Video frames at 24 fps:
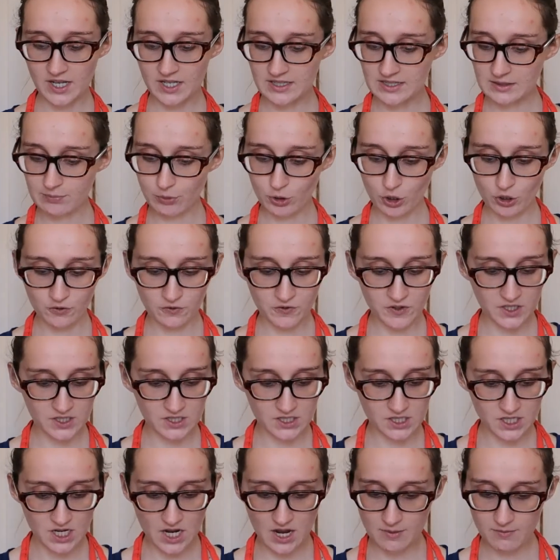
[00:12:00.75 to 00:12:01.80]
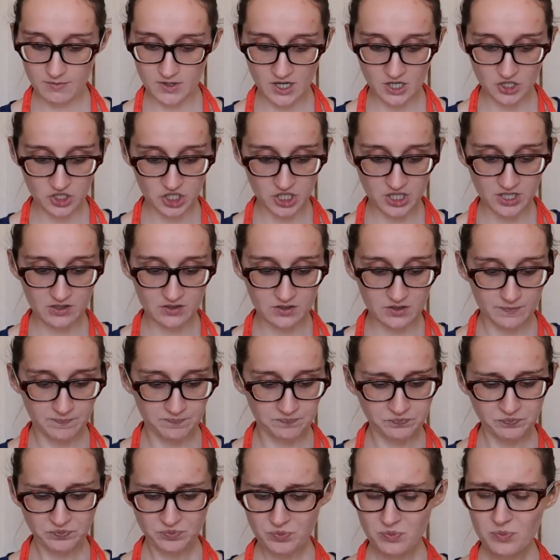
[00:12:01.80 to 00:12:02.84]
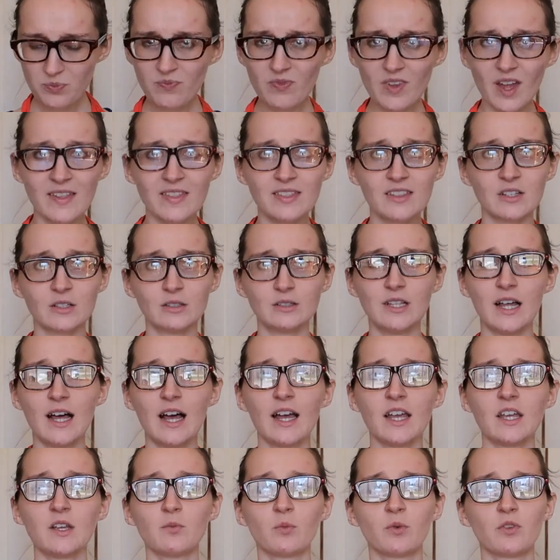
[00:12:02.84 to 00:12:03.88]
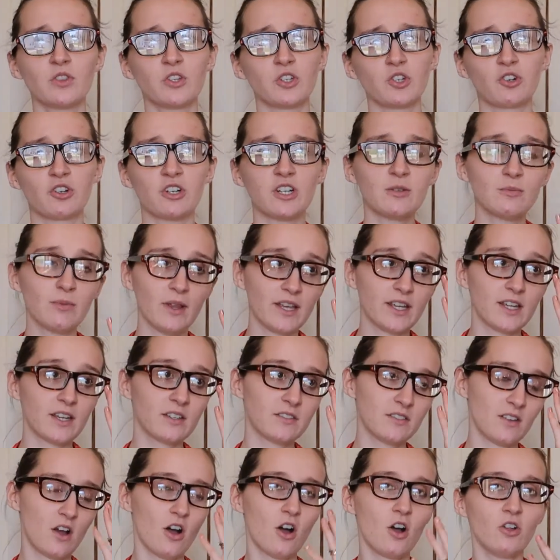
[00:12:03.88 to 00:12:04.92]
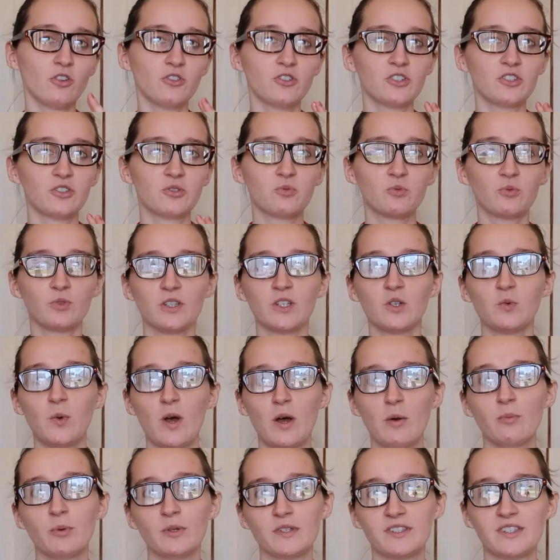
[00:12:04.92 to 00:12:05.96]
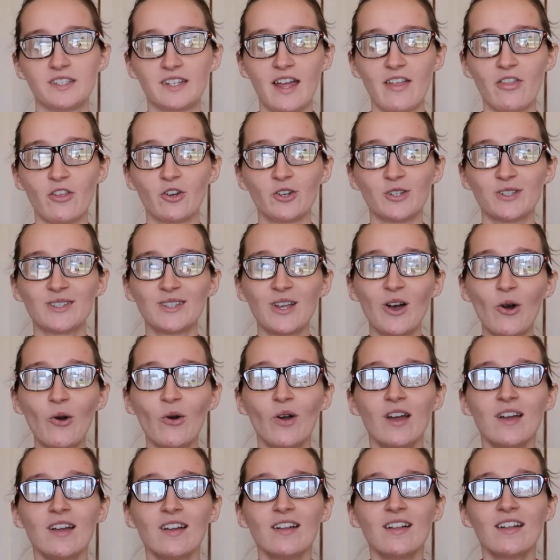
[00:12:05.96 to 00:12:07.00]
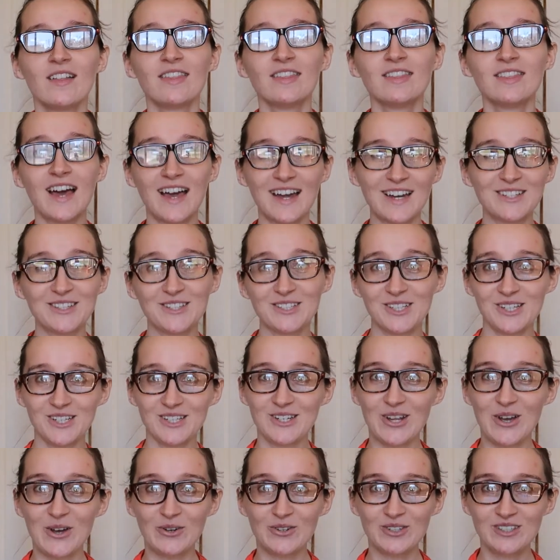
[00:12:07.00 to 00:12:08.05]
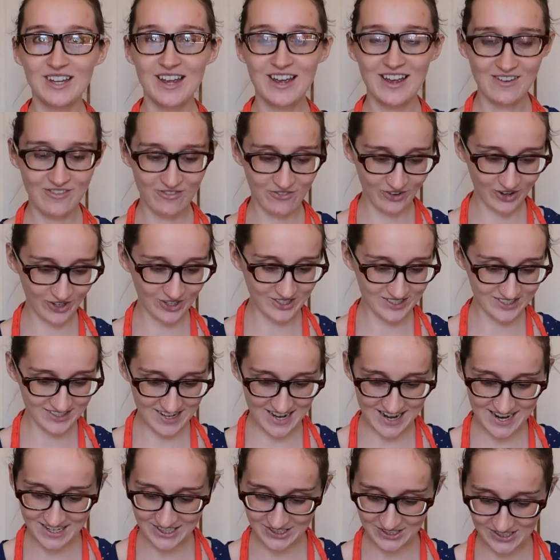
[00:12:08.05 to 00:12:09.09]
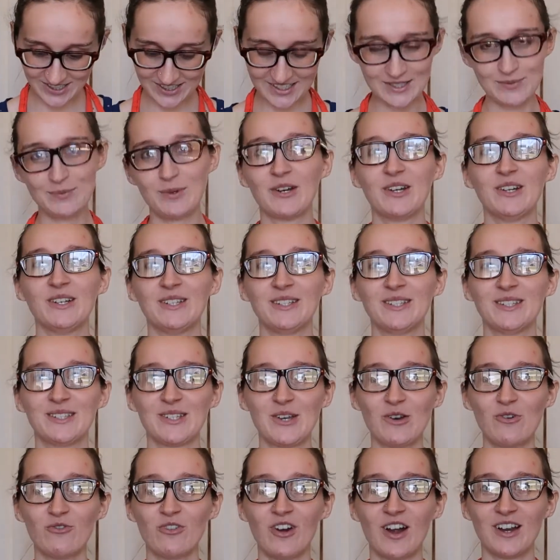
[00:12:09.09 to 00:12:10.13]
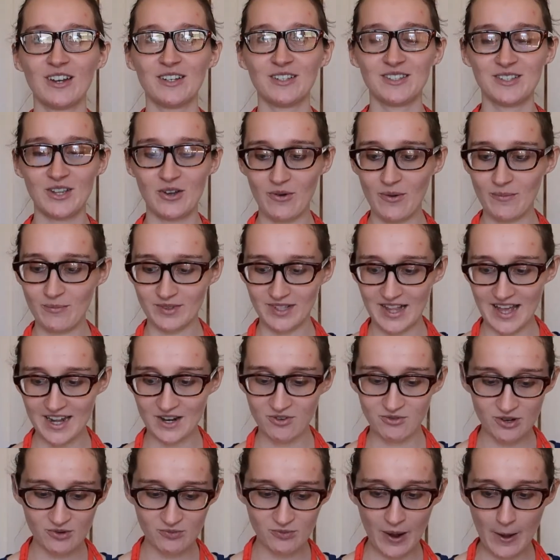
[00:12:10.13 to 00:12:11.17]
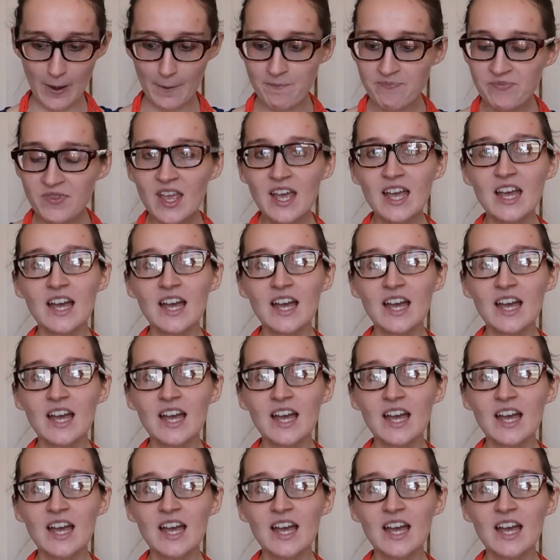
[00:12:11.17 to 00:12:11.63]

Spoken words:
it's perfect, the combinations and the lime with the cream, like it's all just really well put together. So that is a good note. First good experience so far, so I'm glad it went well.